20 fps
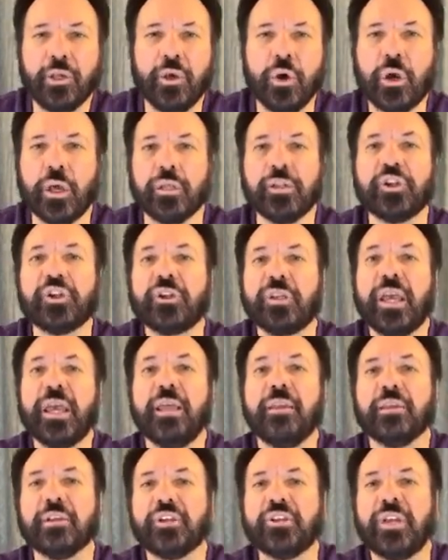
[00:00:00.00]
You can
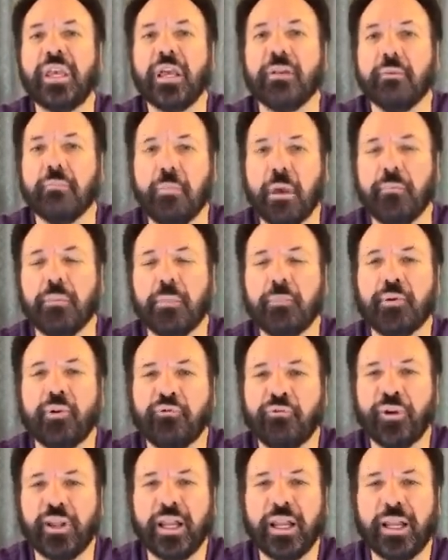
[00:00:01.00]
stay in the sea. Remember
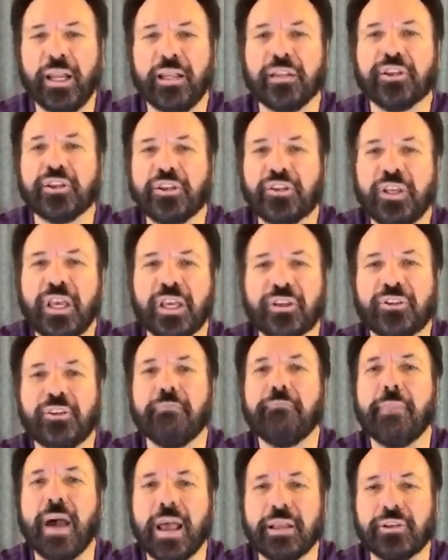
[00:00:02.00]
prophetically, the sea
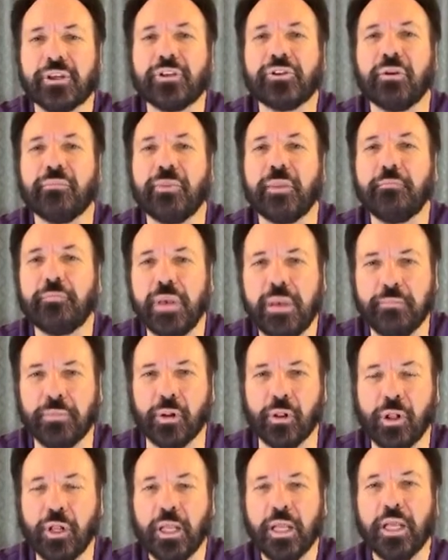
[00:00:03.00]
is the masses of the
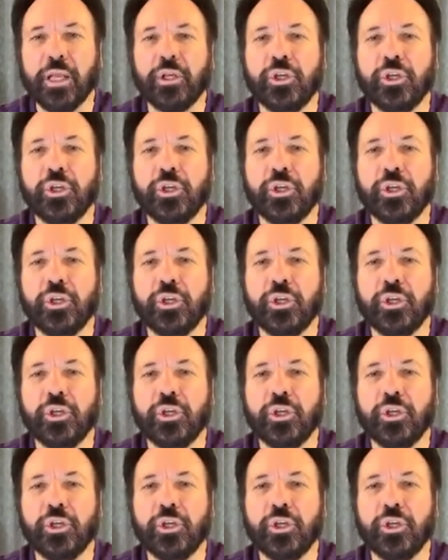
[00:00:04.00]
people.